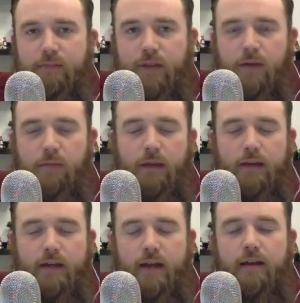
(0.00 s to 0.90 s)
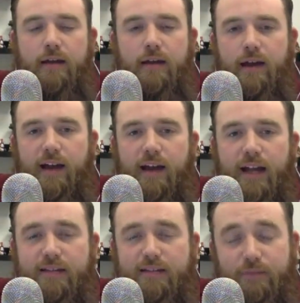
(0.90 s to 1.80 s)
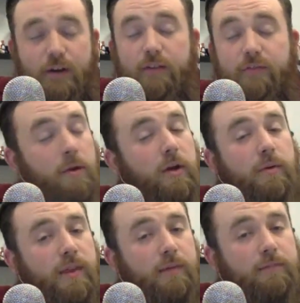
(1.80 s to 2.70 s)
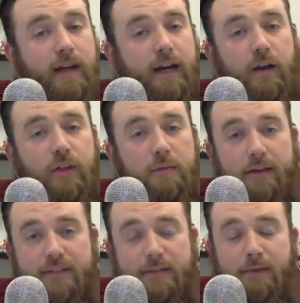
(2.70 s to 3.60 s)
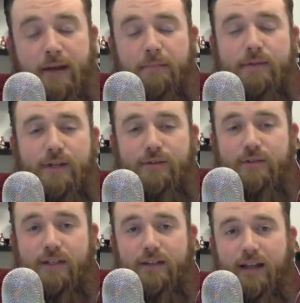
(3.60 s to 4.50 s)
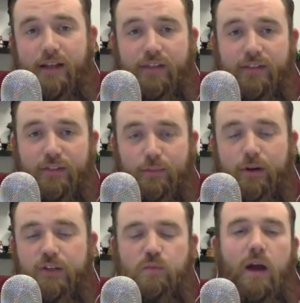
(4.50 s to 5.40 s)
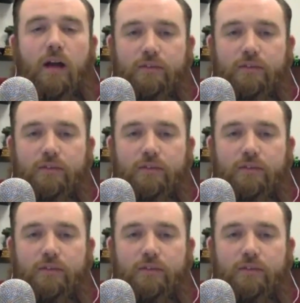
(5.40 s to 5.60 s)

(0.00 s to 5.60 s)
You know, but I was very familiar with them, and I know them, and I've seen many episodes, and I think that they're pretty swell.